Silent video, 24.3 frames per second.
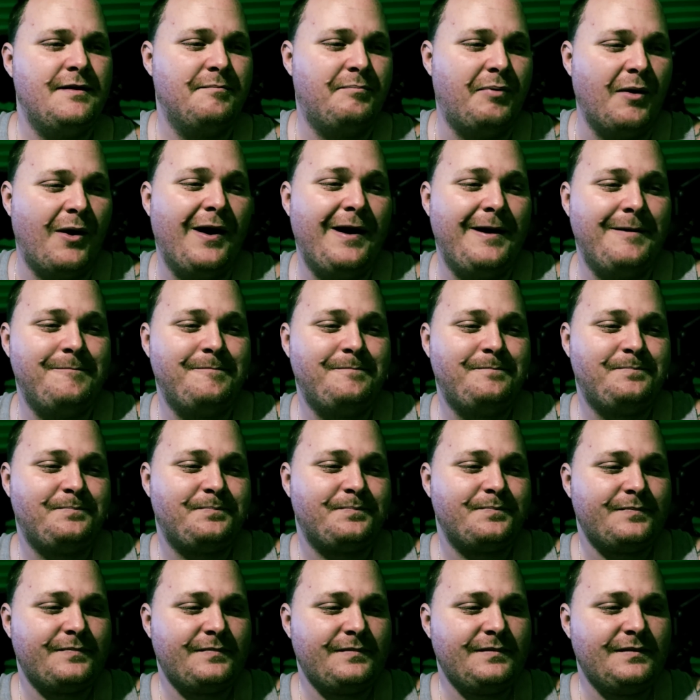But
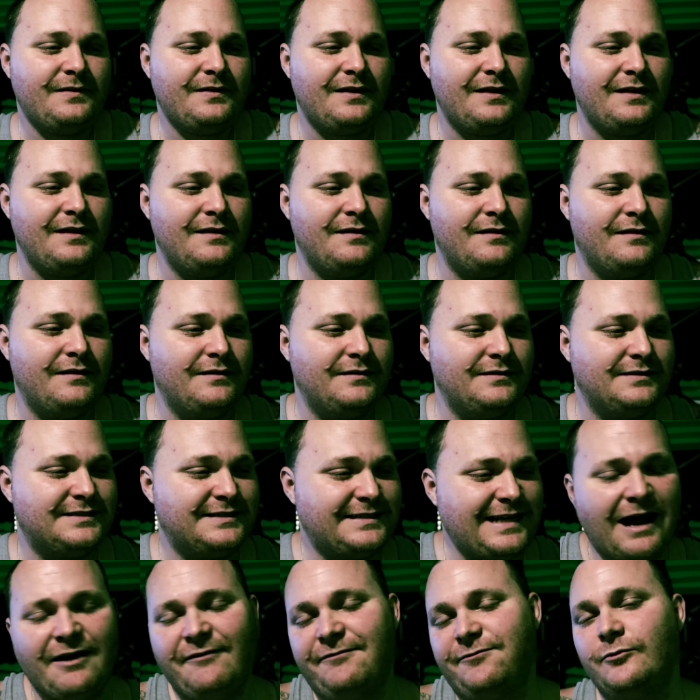
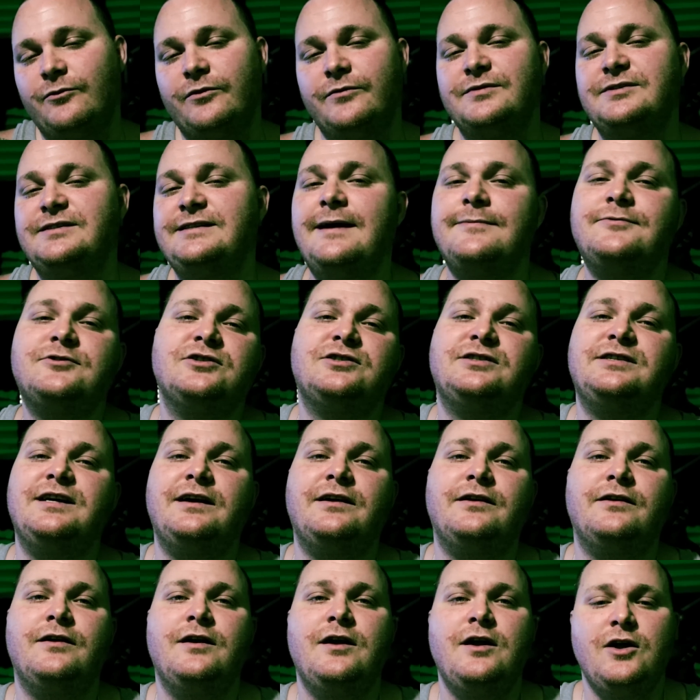South Florida Reception
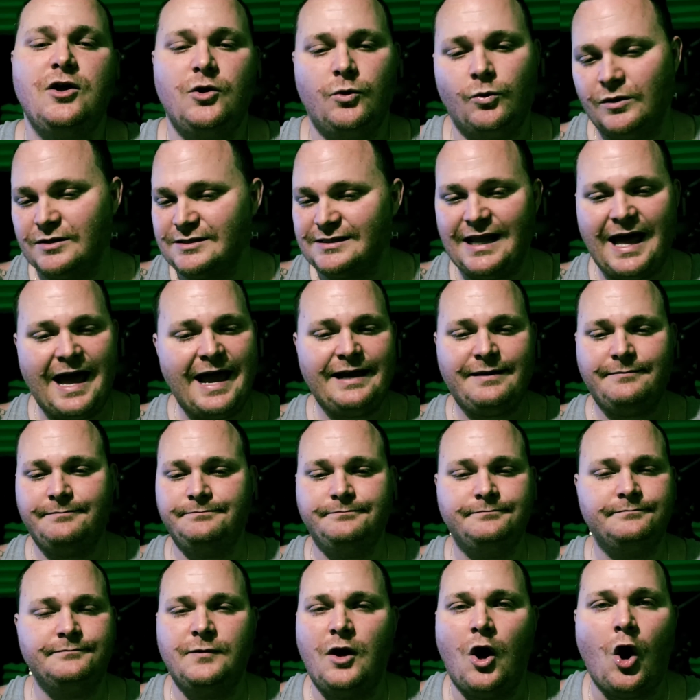Center was like
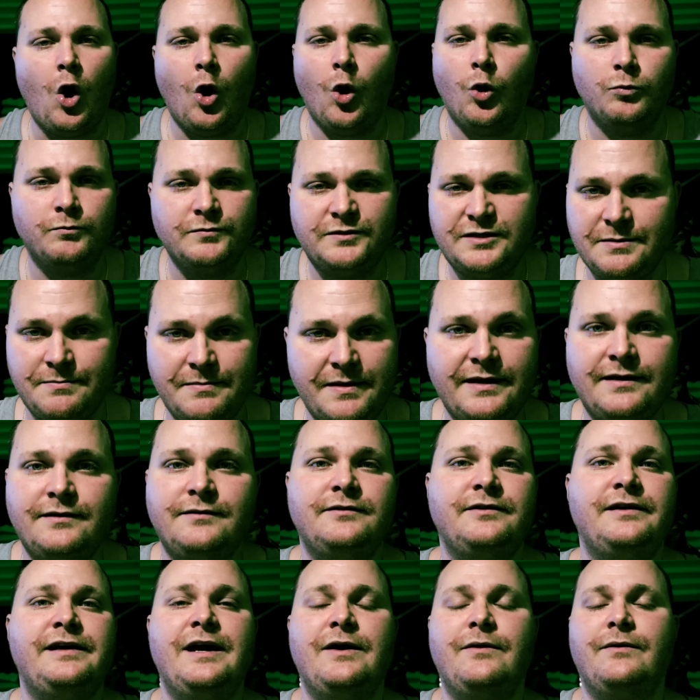home to me.
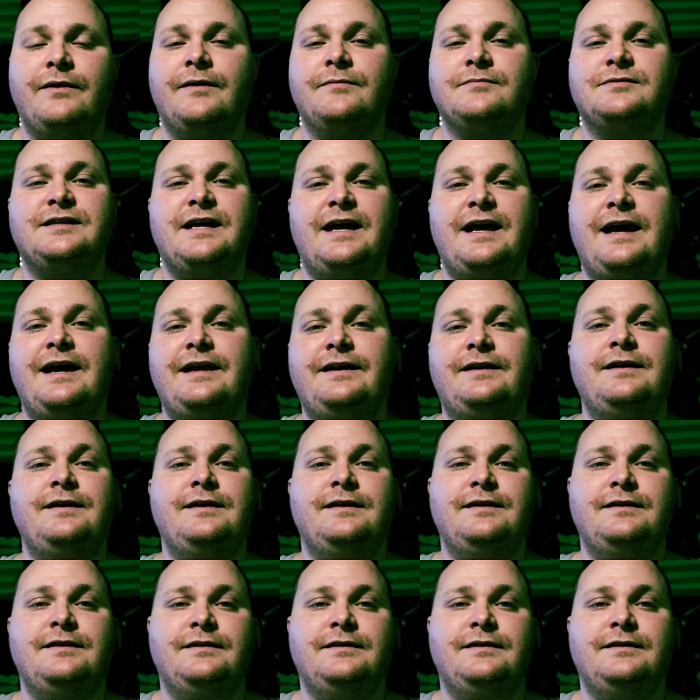You get what I'm saying?